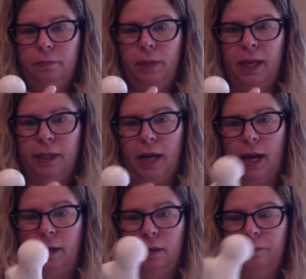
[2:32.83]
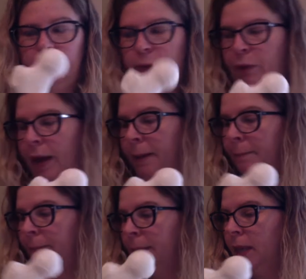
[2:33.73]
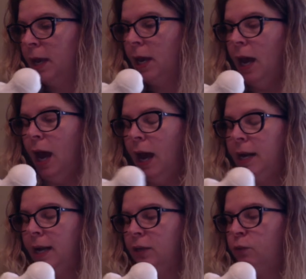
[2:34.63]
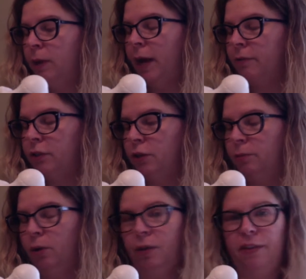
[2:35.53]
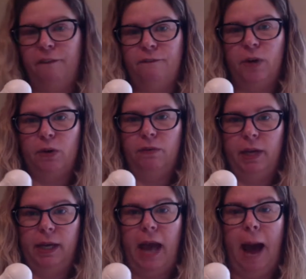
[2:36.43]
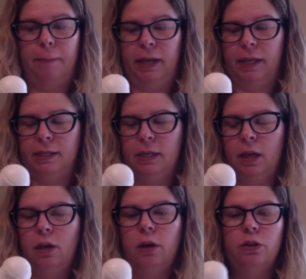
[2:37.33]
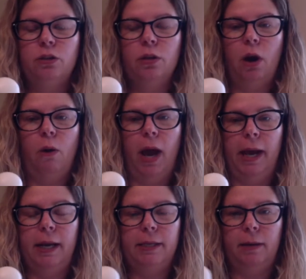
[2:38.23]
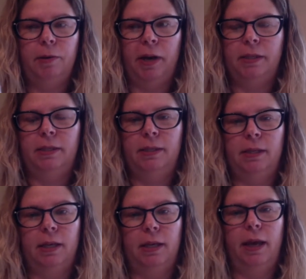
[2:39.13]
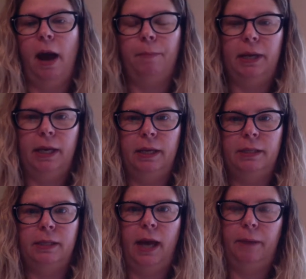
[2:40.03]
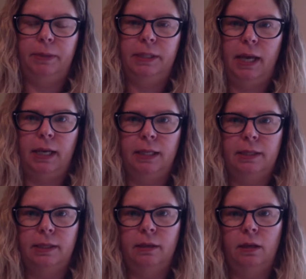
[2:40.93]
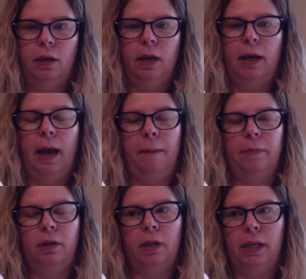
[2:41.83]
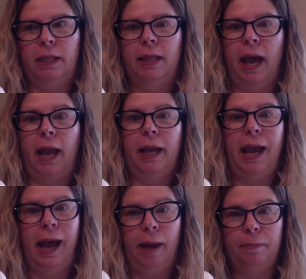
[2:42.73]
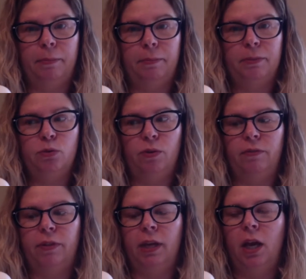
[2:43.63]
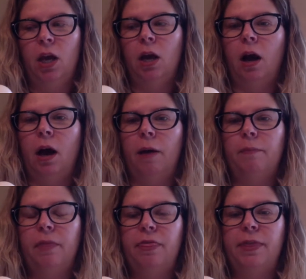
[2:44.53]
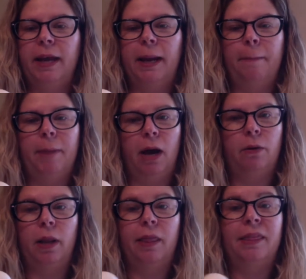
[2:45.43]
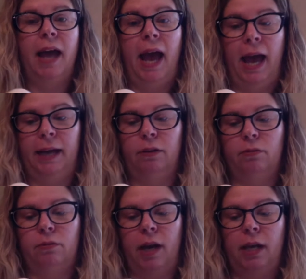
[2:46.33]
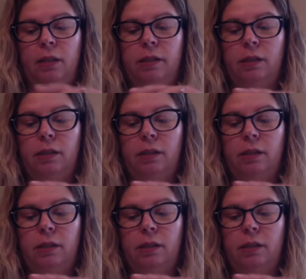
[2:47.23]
and the neck. Okay? And next we have a term called the Fovea Capitus. So anytime you guys see capitus, capitate, like that cap sort of thing, think about the head, right?